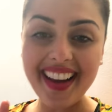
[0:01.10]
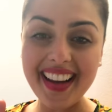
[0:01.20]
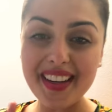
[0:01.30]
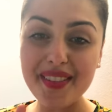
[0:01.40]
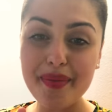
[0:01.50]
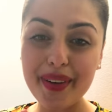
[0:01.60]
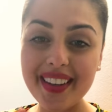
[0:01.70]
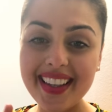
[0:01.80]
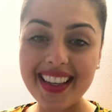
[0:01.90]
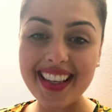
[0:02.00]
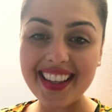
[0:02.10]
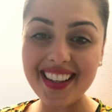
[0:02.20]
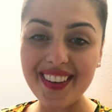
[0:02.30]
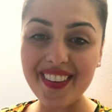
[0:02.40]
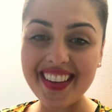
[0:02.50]
Hi everybody,
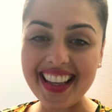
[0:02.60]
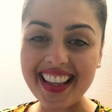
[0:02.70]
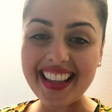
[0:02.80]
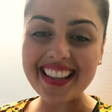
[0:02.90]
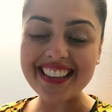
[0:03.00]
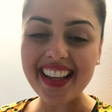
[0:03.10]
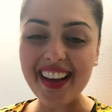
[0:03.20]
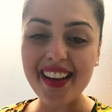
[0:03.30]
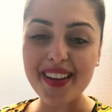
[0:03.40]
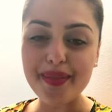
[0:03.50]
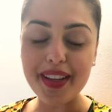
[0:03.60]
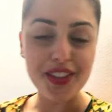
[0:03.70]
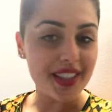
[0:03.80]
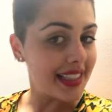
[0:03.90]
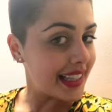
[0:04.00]
Lauren here.
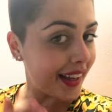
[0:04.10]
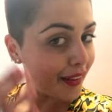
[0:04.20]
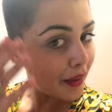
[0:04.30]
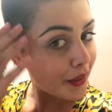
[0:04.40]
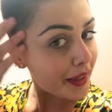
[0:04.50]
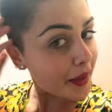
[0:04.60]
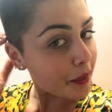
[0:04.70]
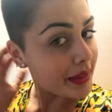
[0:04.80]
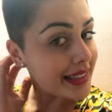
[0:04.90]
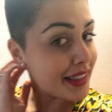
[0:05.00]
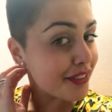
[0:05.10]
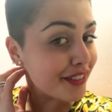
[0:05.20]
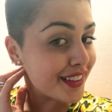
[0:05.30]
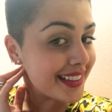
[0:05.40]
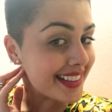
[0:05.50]
As you can tell, I look a little bit
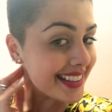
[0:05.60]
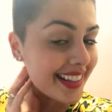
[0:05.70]
different.